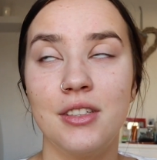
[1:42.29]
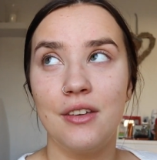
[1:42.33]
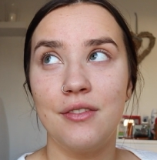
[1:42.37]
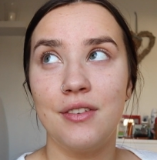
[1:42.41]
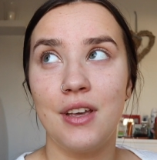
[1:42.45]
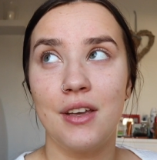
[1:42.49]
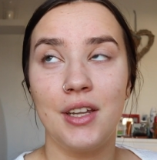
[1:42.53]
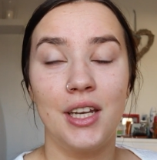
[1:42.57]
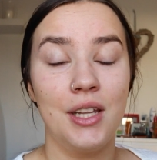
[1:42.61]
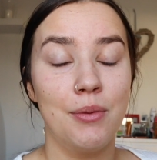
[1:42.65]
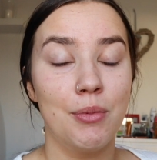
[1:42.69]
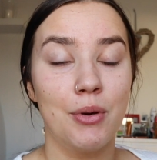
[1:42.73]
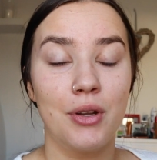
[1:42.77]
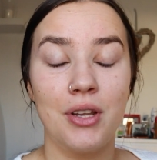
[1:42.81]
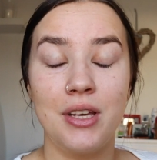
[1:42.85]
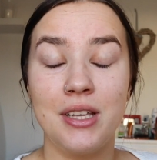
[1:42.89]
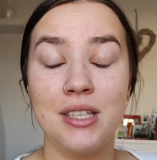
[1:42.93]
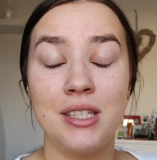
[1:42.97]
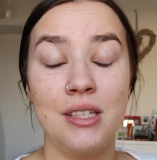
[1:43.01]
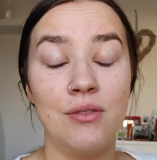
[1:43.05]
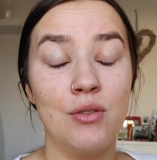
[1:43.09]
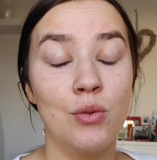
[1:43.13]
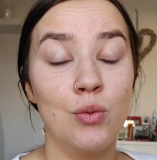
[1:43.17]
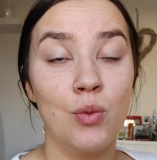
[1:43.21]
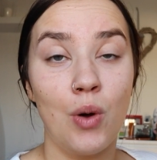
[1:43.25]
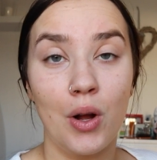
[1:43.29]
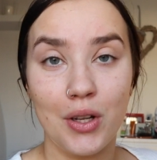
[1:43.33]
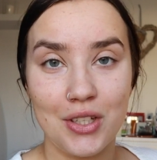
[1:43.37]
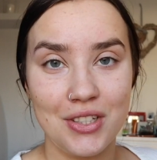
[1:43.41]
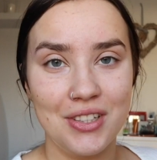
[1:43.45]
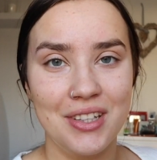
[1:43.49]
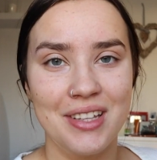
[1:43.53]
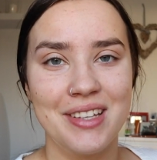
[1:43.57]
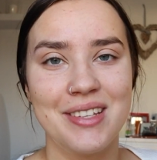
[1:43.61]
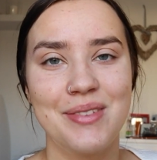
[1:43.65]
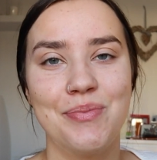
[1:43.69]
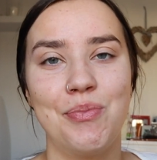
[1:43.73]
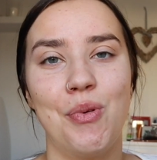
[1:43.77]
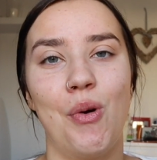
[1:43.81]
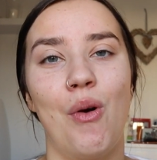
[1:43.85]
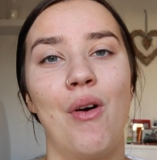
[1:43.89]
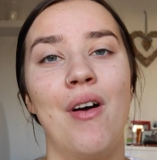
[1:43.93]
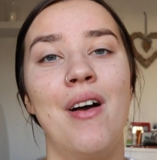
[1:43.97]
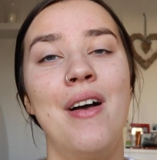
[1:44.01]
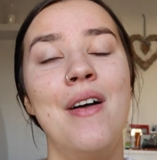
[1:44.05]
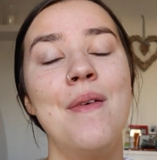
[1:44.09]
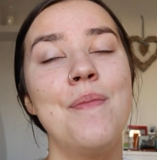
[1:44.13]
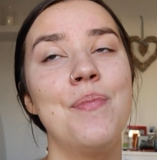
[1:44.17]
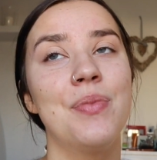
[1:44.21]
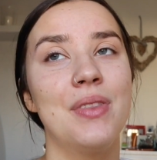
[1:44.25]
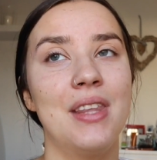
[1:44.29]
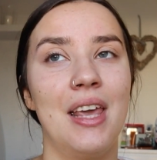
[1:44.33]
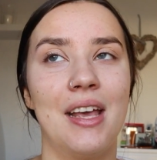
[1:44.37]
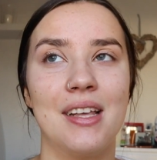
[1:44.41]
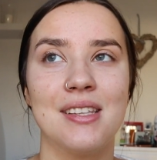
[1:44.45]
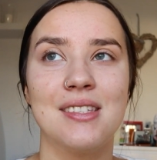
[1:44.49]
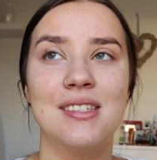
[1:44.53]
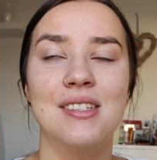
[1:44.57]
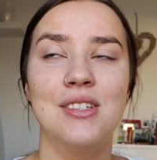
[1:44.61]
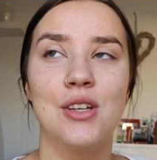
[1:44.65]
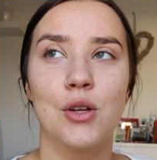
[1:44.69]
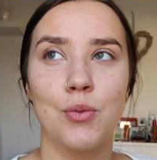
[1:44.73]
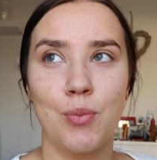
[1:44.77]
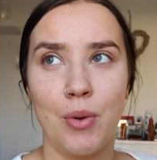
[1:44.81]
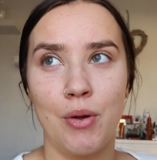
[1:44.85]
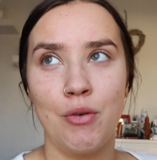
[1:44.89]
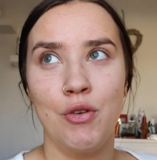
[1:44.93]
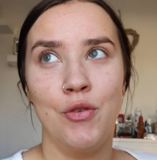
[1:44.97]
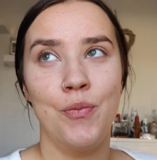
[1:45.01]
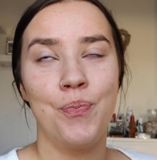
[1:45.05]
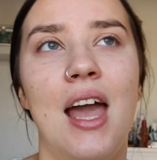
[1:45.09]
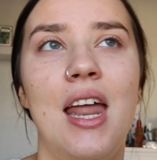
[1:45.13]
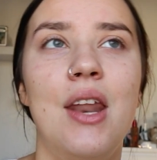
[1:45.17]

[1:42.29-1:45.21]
if anybody's even watching this, but yes, not my room.